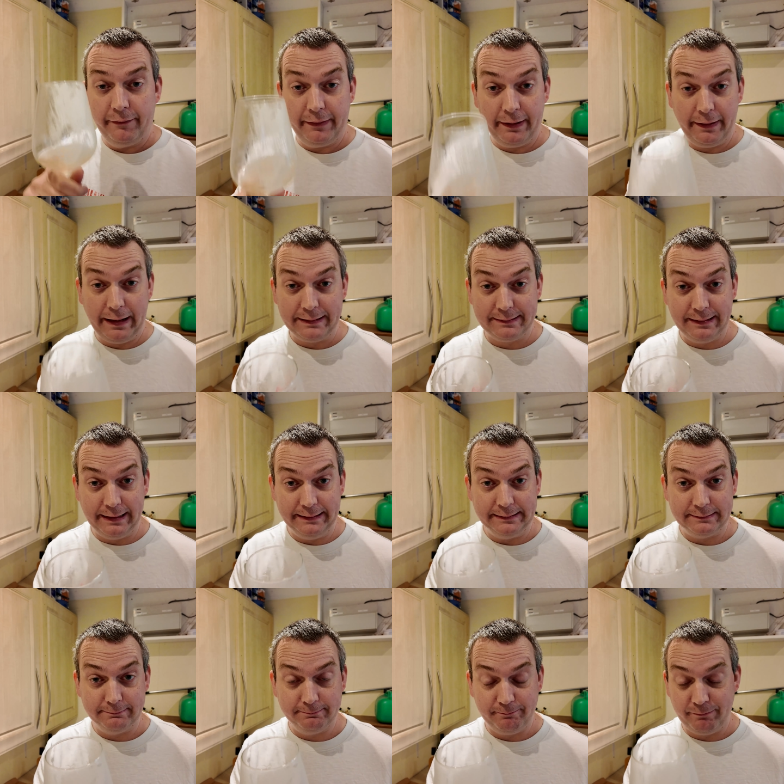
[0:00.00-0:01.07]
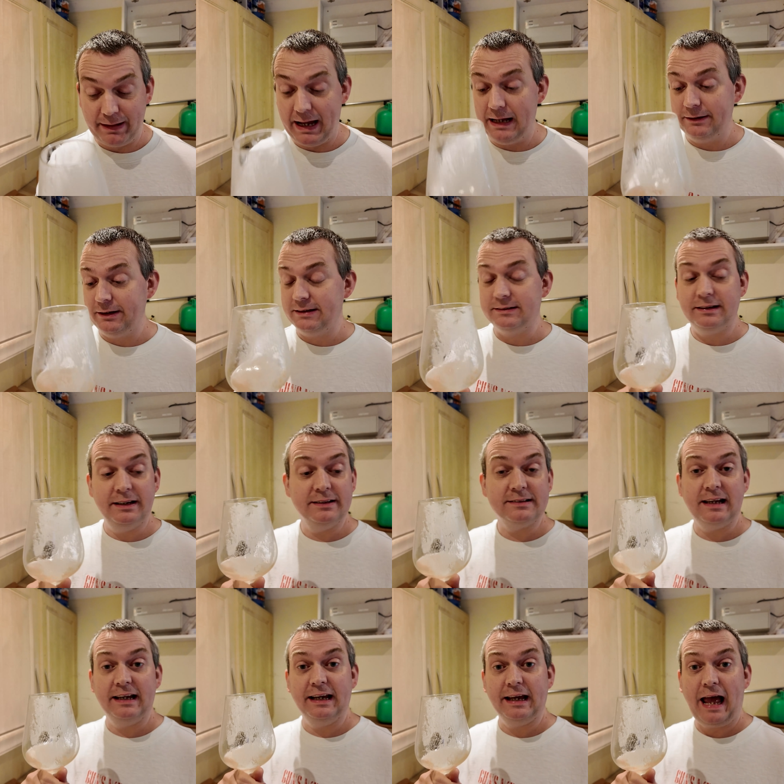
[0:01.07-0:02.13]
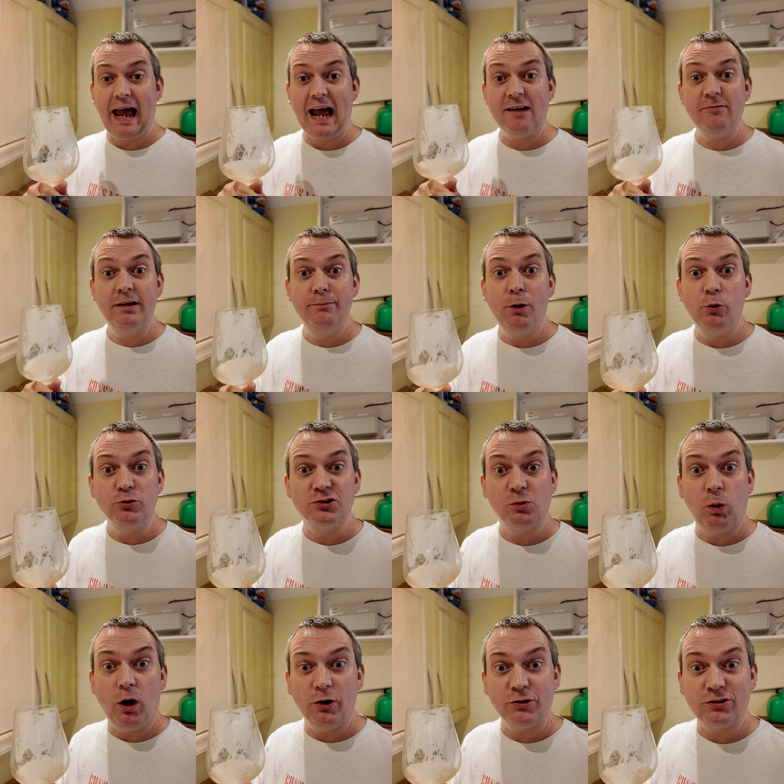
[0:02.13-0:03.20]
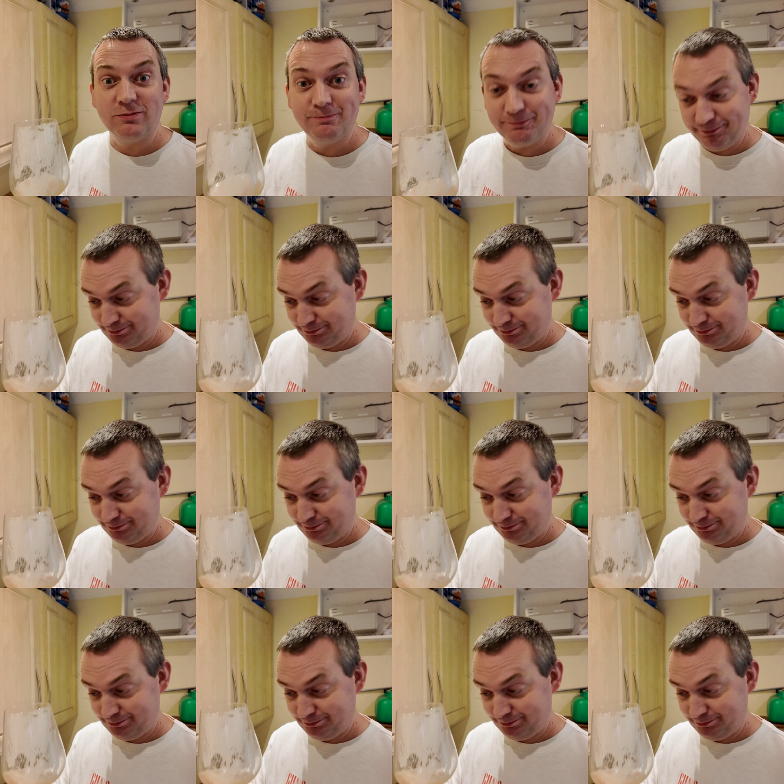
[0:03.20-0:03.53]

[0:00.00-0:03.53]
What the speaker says: Now that's nice. That just tastes like Haribo squash.